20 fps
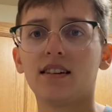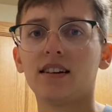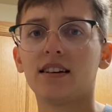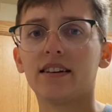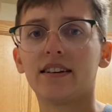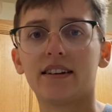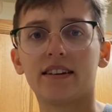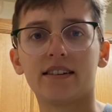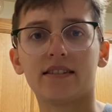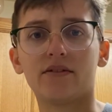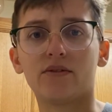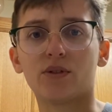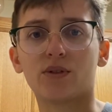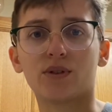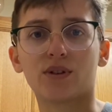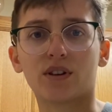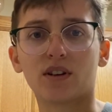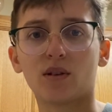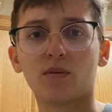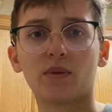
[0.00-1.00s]
is
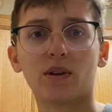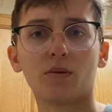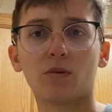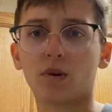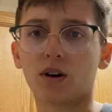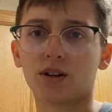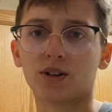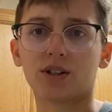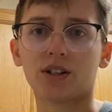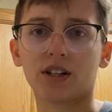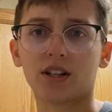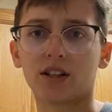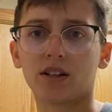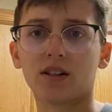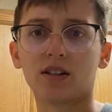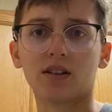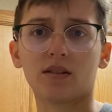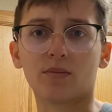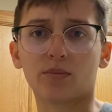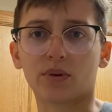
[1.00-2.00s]
just going to be
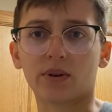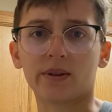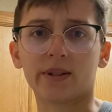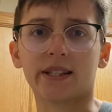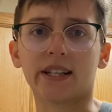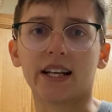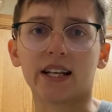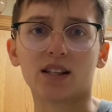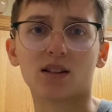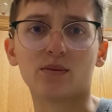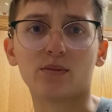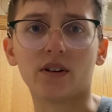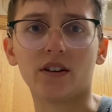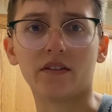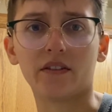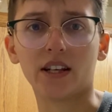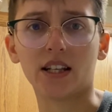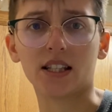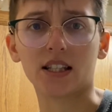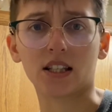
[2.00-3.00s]
watching princess
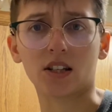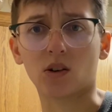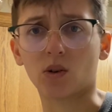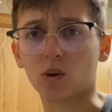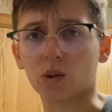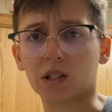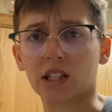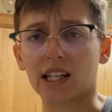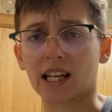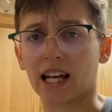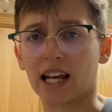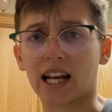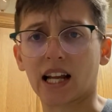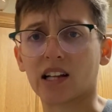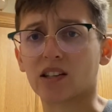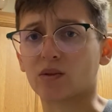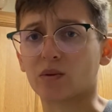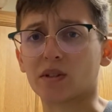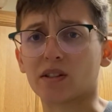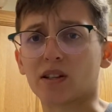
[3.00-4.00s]
movies and holding
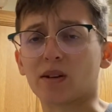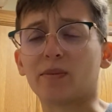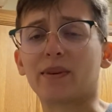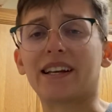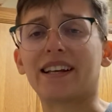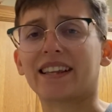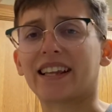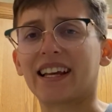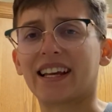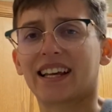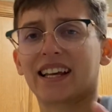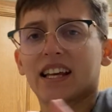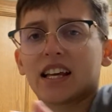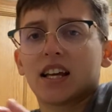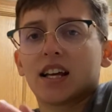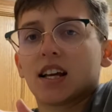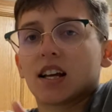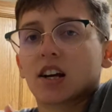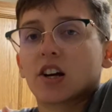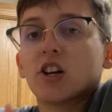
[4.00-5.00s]
hands with somebody. Like,
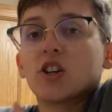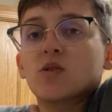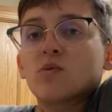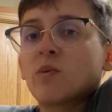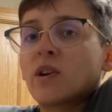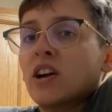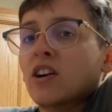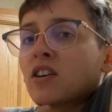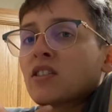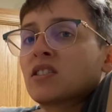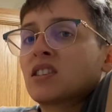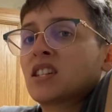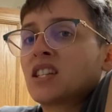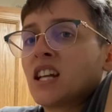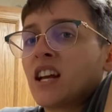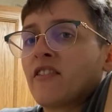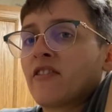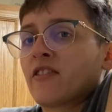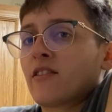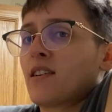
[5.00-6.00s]
because we are
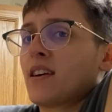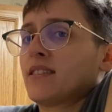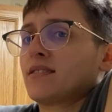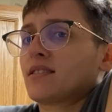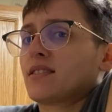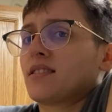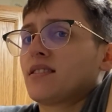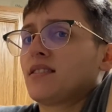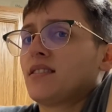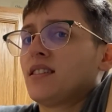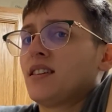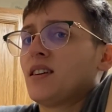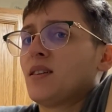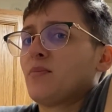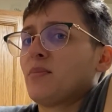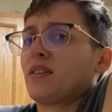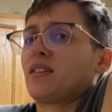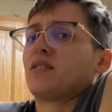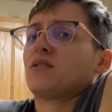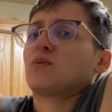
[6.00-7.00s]
different.
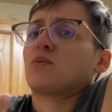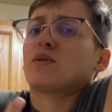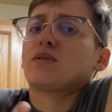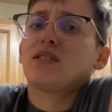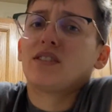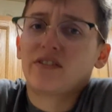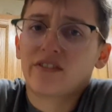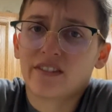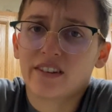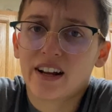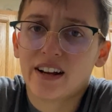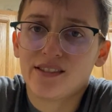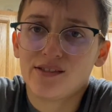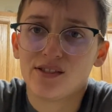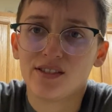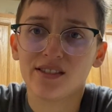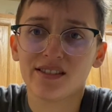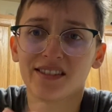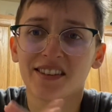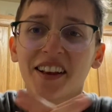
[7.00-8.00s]
Because we're different
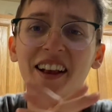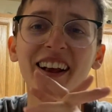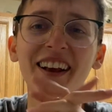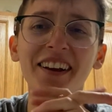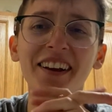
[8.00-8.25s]
ages.